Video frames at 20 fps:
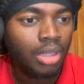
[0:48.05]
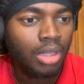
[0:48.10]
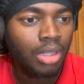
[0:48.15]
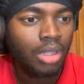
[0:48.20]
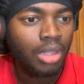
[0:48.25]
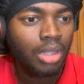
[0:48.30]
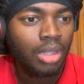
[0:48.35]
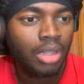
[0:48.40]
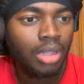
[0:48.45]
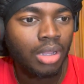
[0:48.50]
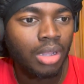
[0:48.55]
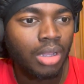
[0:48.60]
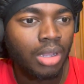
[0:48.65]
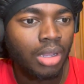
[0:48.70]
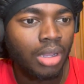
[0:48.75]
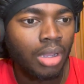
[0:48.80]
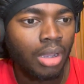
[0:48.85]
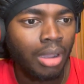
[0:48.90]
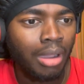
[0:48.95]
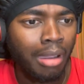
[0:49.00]
I get what I
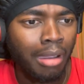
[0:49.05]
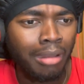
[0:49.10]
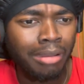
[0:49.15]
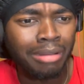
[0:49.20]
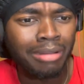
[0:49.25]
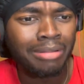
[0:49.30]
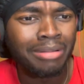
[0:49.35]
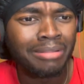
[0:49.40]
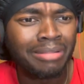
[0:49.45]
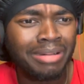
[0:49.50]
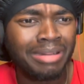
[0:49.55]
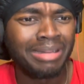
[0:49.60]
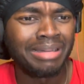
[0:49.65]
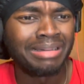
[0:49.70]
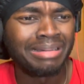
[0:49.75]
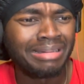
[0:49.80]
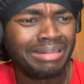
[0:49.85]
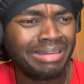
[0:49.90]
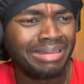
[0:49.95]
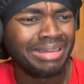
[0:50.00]
want, like bitch say
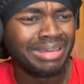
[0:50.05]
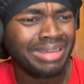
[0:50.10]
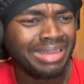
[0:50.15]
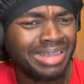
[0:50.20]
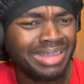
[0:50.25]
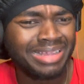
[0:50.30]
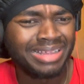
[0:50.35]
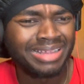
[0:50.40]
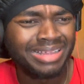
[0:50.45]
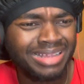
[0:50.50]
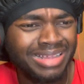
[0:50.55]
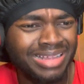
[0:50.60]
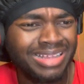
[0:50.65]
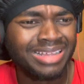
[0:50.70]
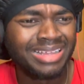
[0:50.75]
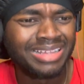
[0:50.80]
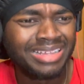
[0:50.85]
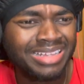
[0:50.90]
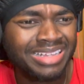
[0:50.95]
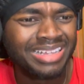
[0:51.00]
balance, keep it a beam.
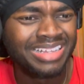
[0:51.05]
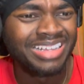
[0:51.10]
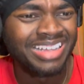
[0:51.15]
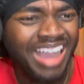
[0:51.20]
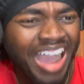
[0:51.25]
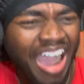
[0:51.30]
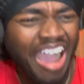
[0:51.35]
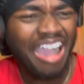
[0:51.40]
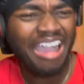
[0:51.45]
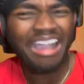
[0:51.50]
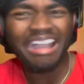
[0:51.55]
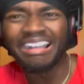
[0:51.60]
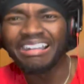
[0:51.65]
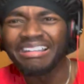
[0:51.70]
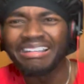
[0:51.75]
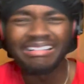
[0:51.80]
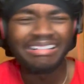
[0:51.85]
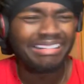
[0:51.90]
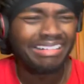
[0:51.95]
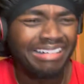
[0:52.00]
No to be mad, I be on
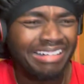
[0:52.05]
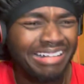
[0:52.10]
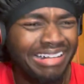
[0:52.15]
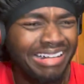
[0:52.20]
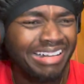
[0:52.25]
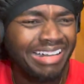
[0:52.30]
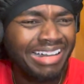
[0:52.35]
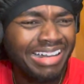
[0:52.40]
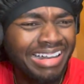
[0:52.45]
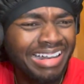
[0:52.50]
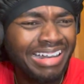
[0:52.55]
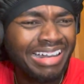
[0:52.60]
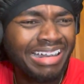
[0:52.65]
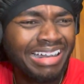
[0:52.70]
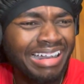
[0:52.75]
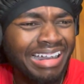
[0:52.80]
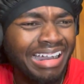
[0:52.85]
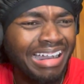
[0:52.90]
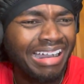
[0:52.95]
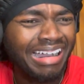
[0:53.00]
the scene. Ass too
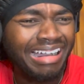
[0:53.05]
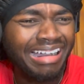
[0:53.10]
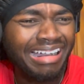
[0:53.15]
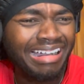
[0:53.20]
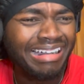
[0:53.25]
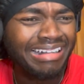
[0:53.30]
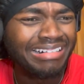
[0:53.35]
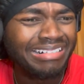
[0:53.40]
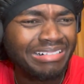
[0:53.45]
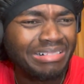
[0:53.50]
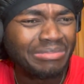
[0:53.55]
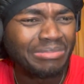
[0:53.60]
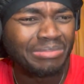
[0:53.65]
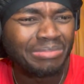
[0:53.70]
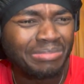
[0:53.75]
fat, can't fit in a jean.